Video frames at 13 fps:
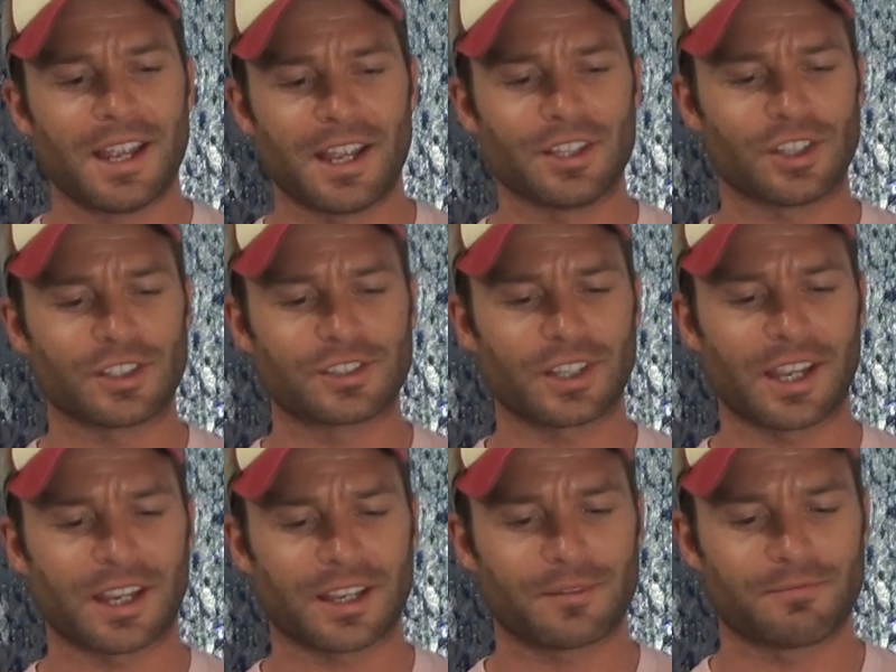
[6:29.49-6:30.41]
It's
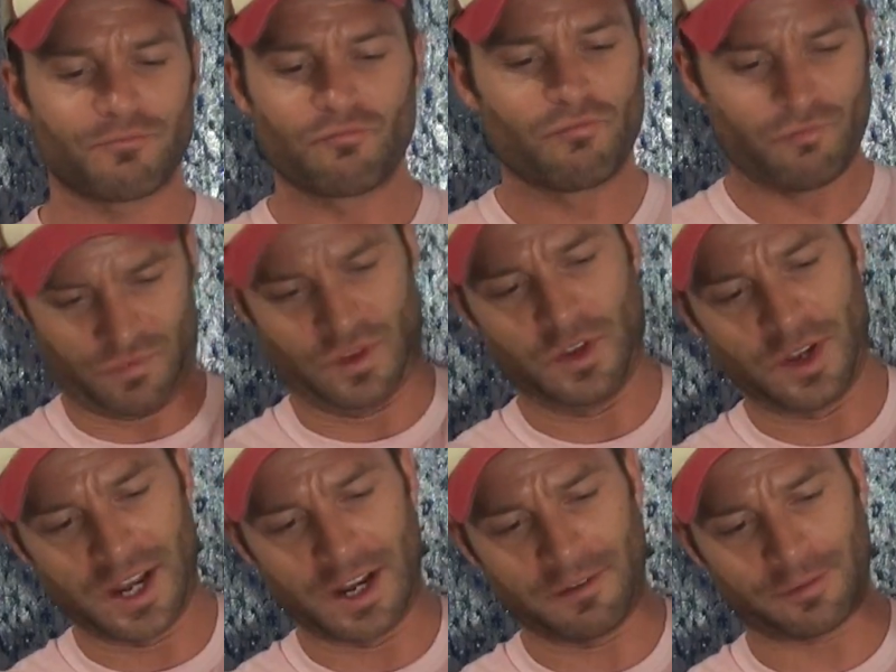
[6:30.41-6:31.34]
like you
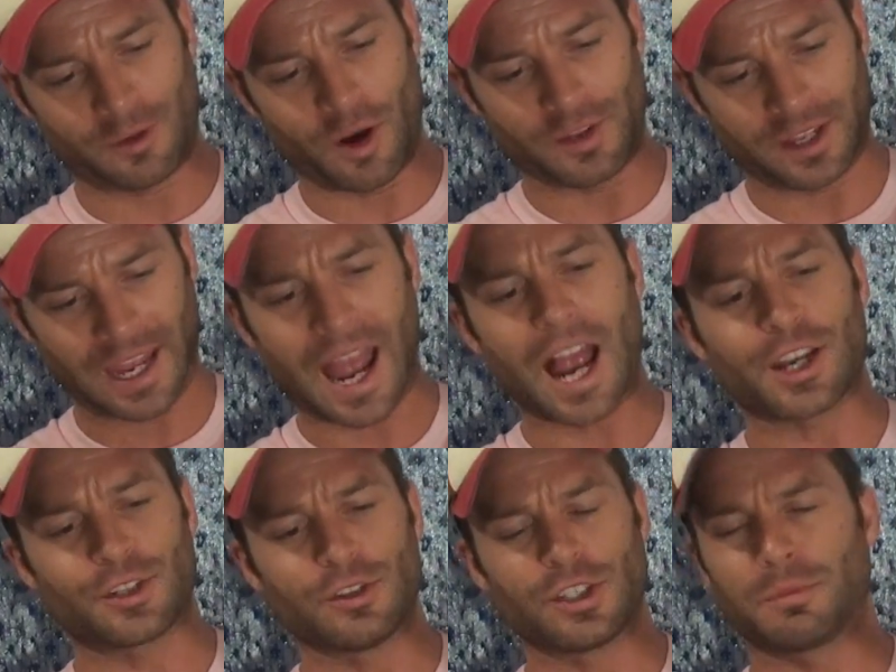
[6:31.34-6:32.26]
get it for all the
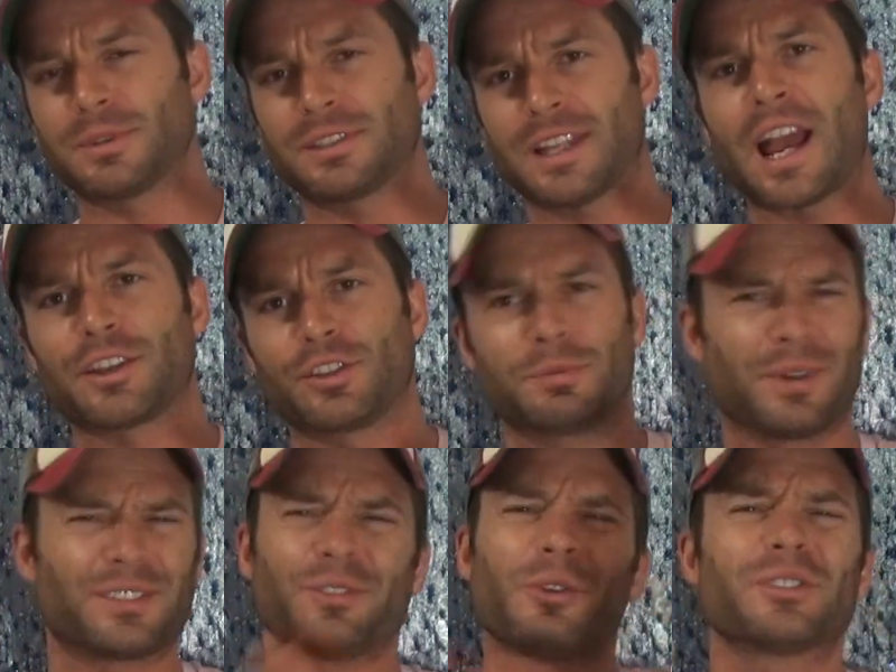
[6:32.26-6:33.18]
cashews and pistachios,
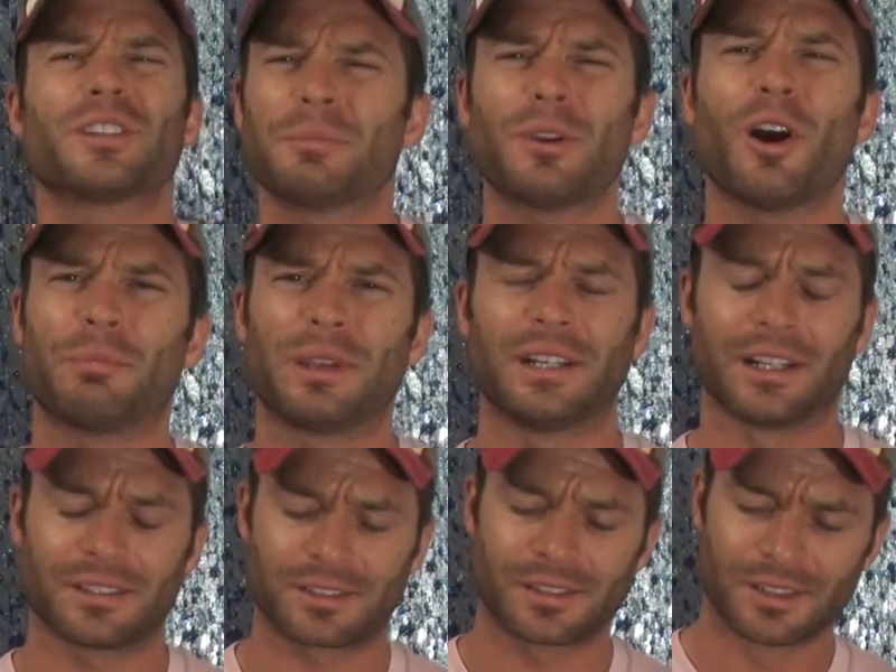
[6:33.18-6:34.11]
but it's always going to be all
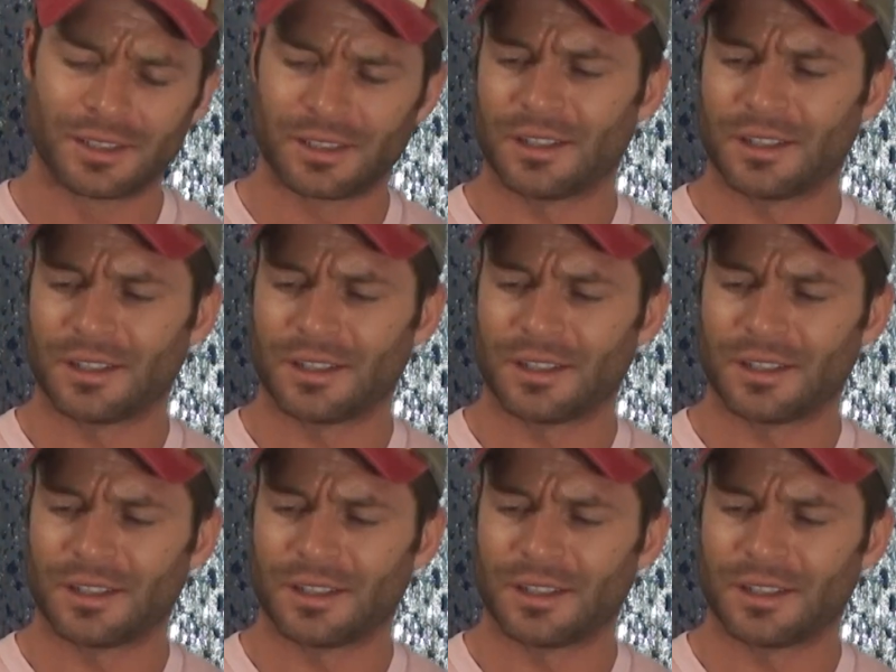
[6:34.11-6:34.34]
peanuts.